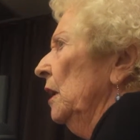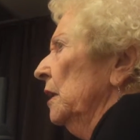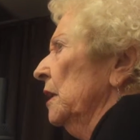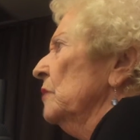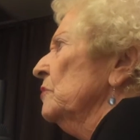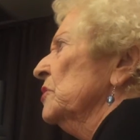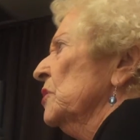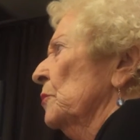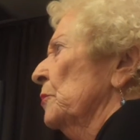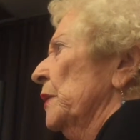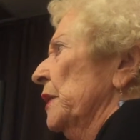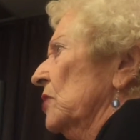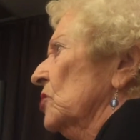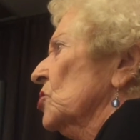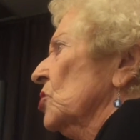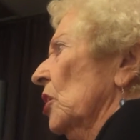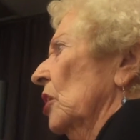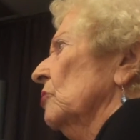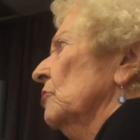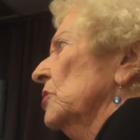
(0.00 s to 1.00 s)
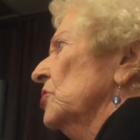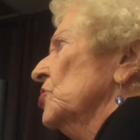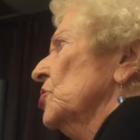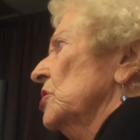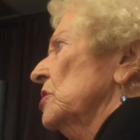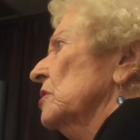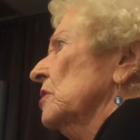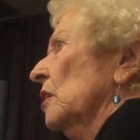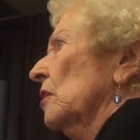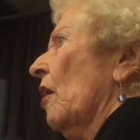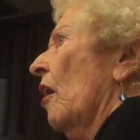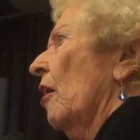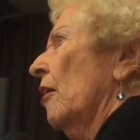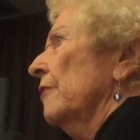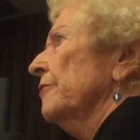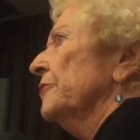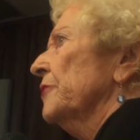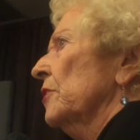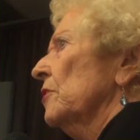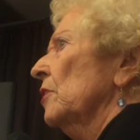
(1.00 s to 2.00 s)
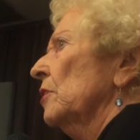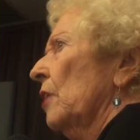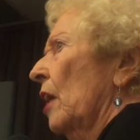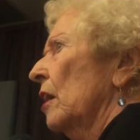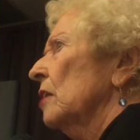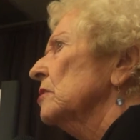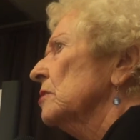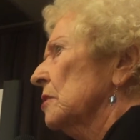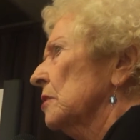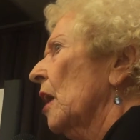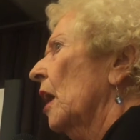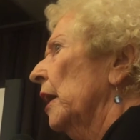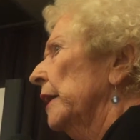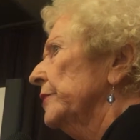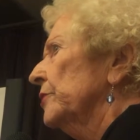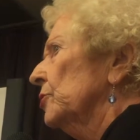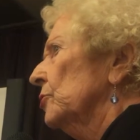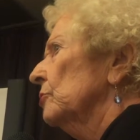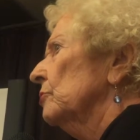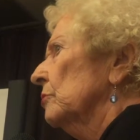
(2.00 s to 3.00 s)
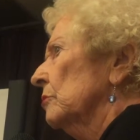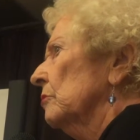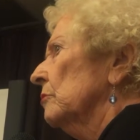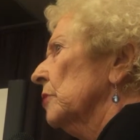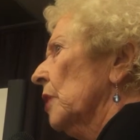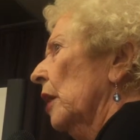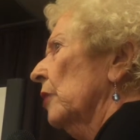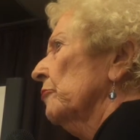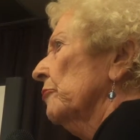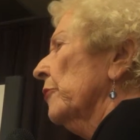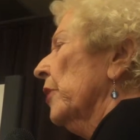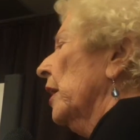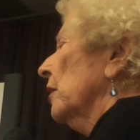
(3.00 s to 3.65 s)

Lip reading: and it was a big show, and she said, after the last night, you could come